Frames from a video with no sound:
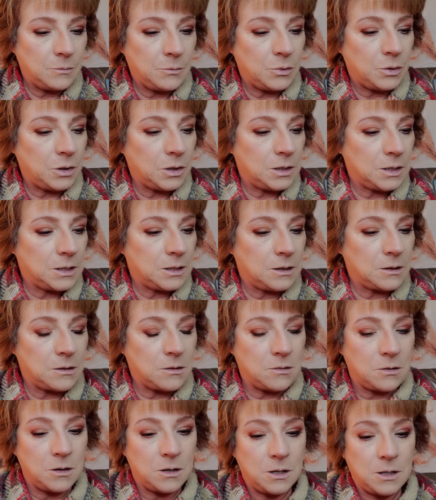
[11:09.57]
put
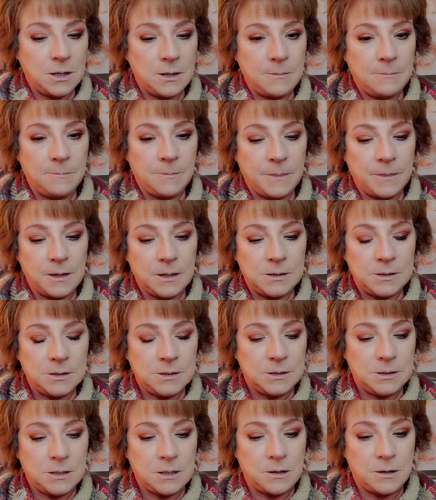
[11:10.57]
on
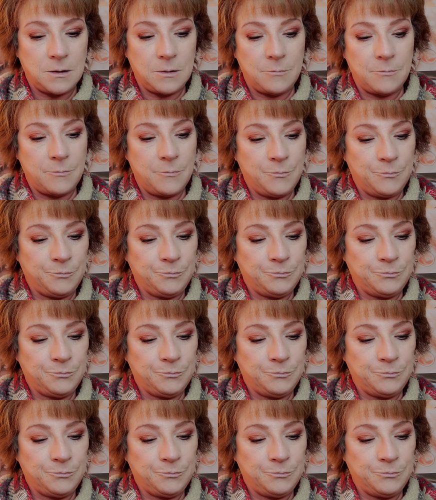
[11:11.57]
some